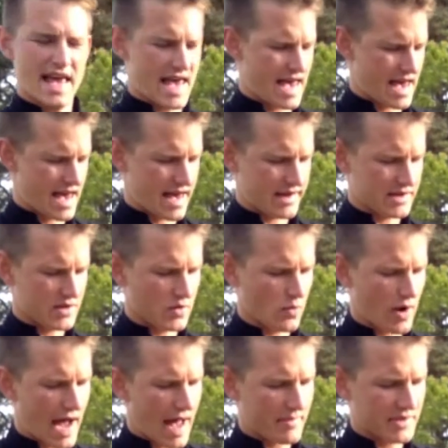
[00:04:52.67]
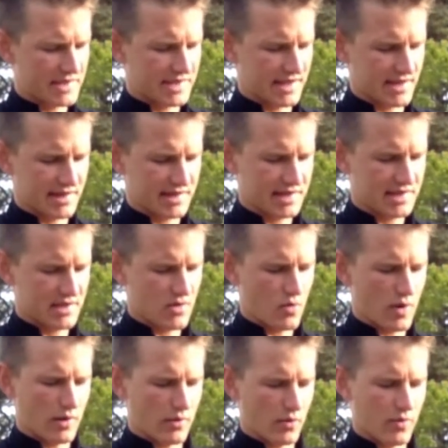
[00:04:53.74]
And what happens is,
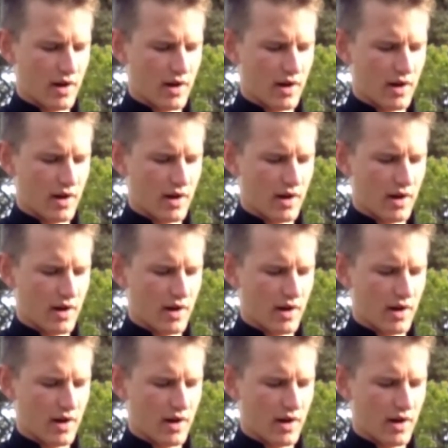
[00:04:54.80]
when we're